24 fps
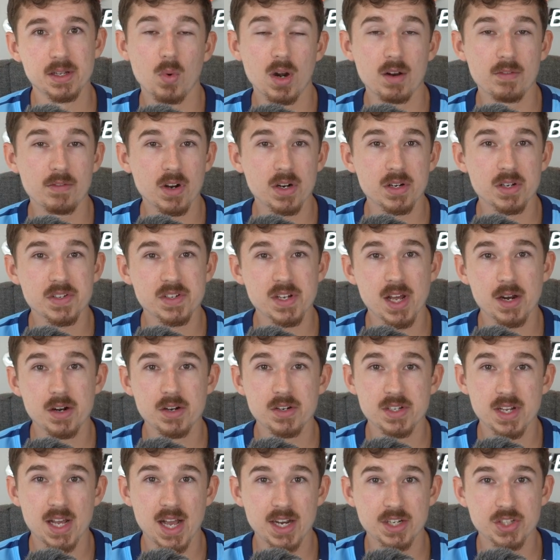One of our
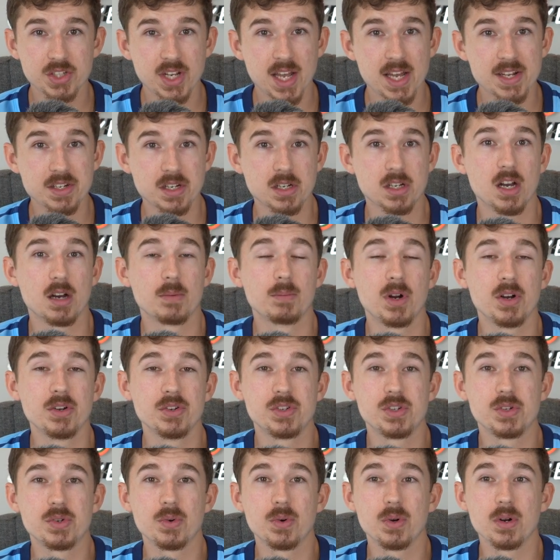designers actually has a Gumroad
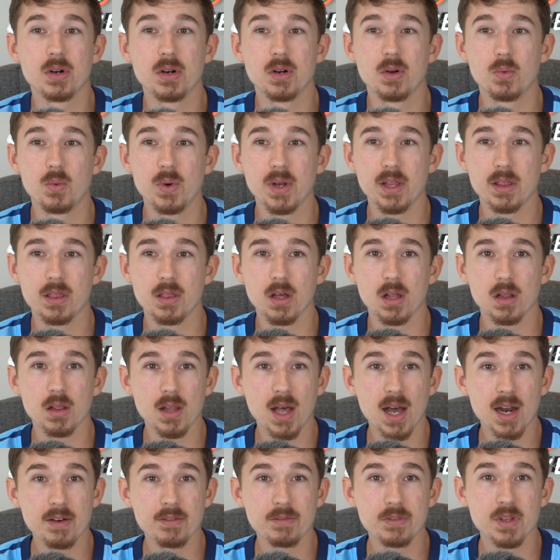store with a
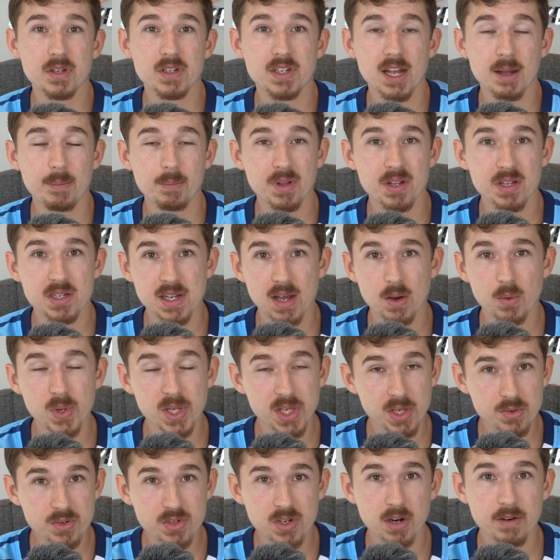lot of the templates that we
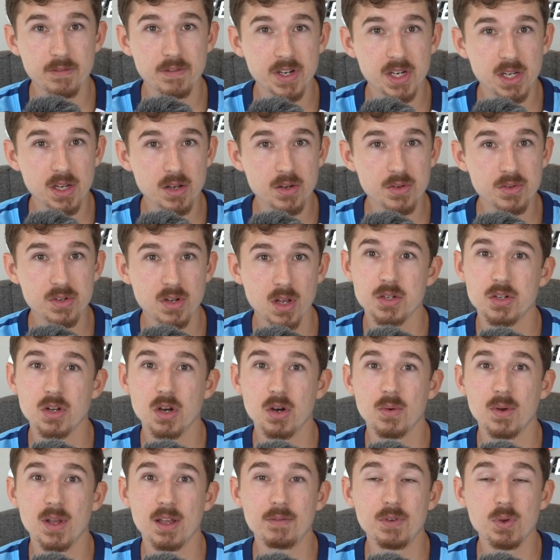use in our videos.
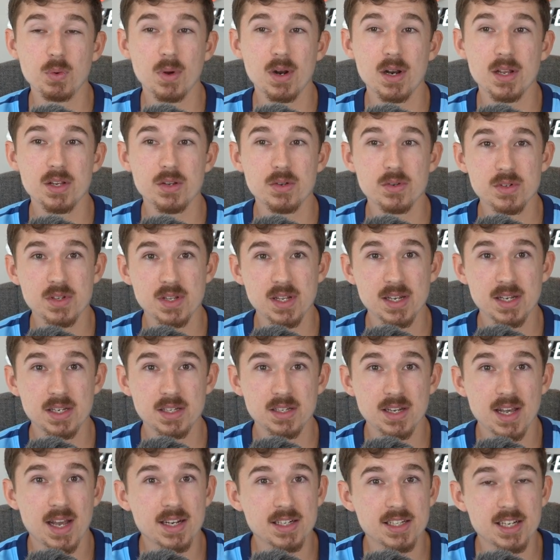So if you want to use the
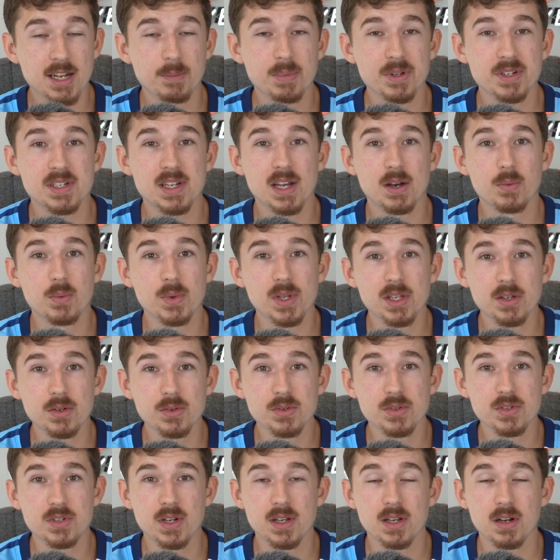exact templates that we
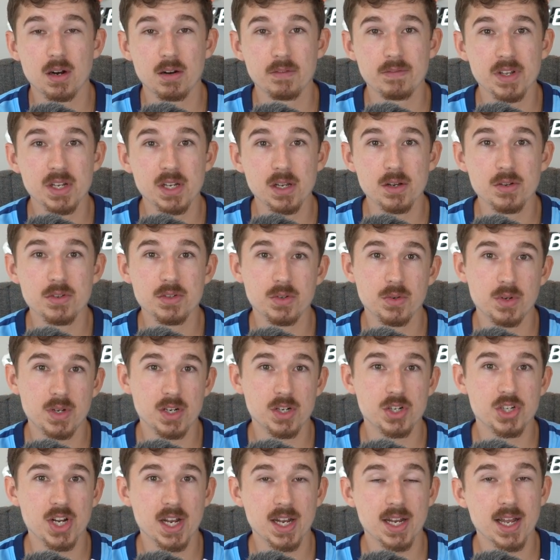use in our videos, you
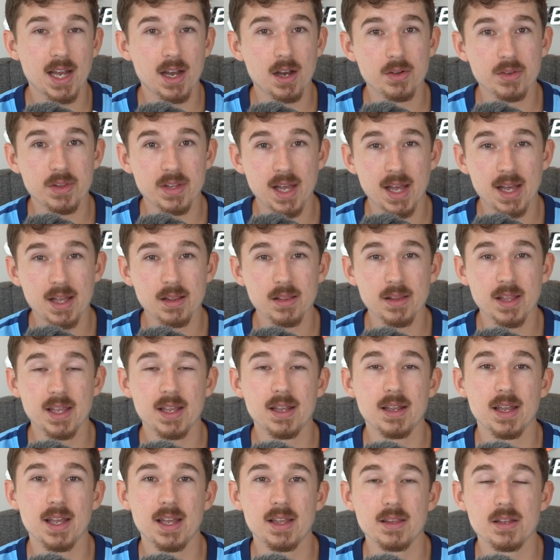can check out that
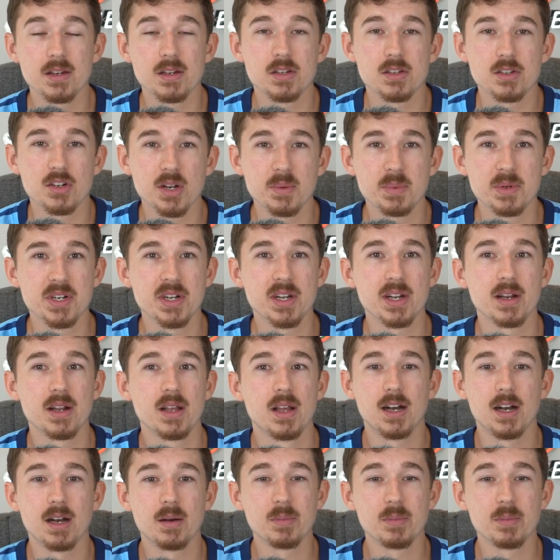link in the description.